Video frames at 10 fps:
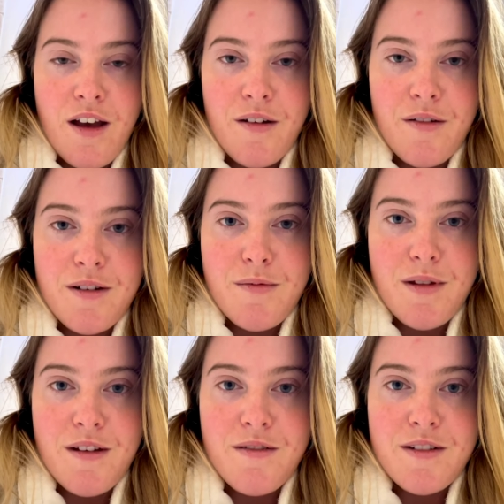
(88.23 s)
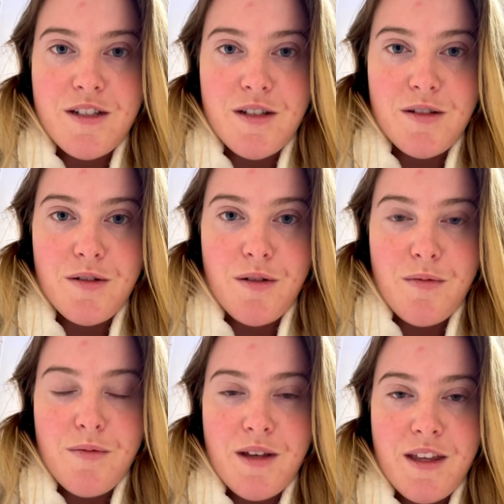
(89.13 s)
I want to be able to
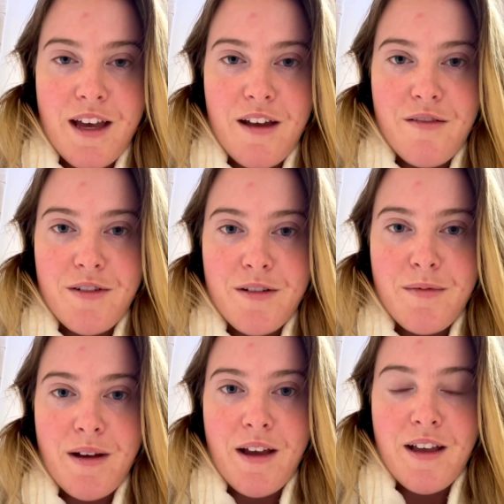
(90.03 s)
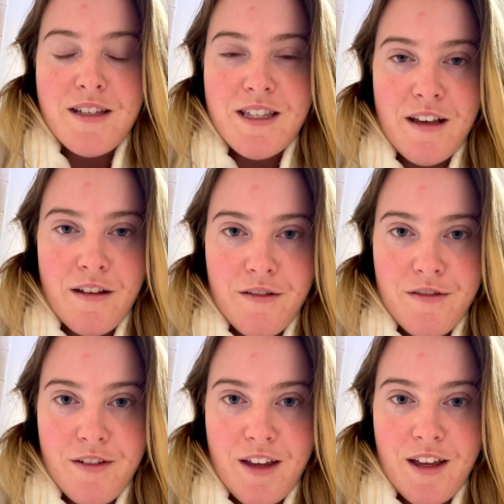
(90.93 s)
be that for myself
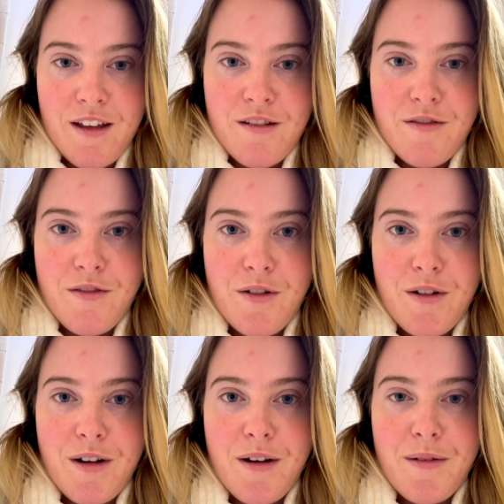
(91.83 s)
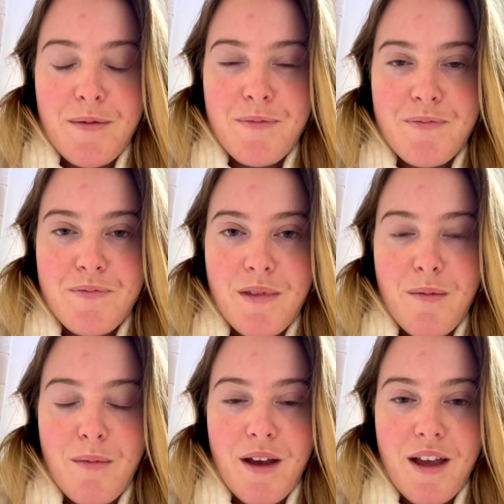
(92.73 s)
and for
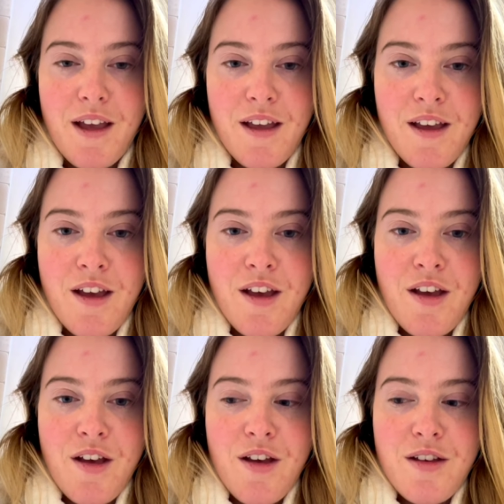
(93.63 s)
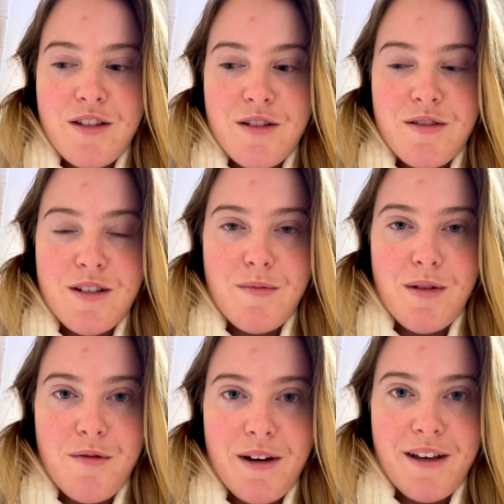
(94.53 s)
my soon to
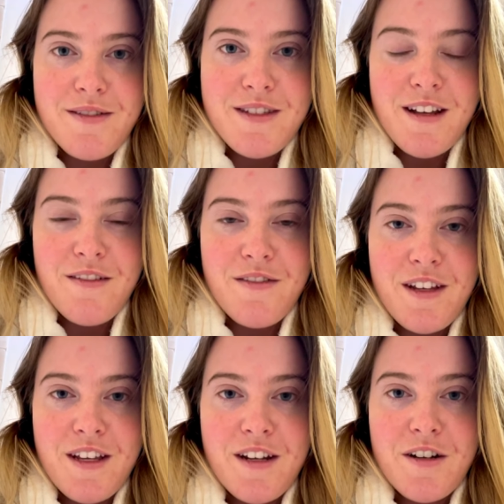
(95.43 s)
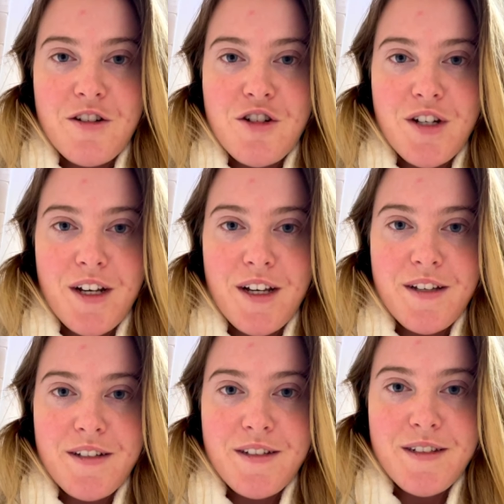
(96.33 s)
be wife Stephanie and our
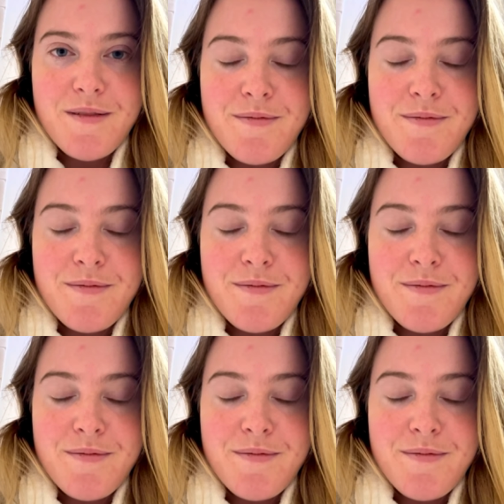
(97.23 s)
child.